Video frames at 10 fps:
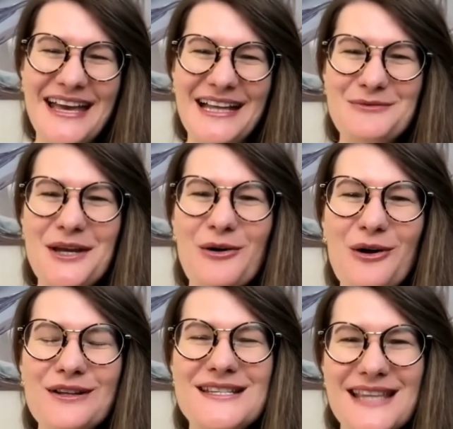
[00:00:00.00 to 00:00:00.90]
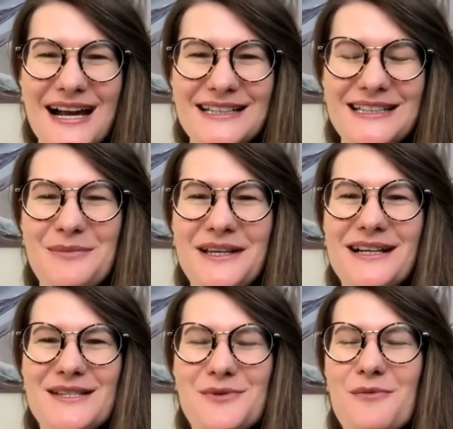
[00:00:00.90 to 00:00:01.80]
And we all started
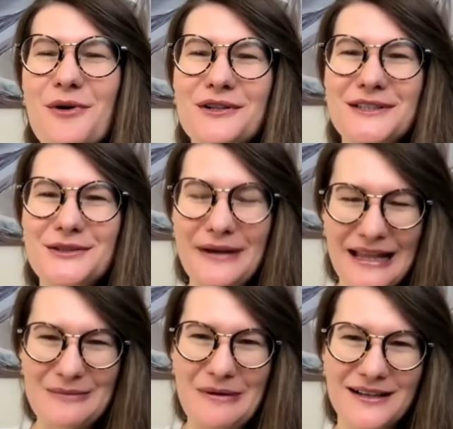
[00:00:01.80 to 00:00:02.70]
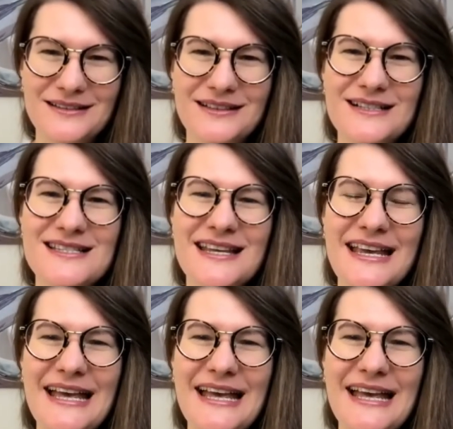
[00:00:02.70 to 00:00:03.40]
because we wanted to help others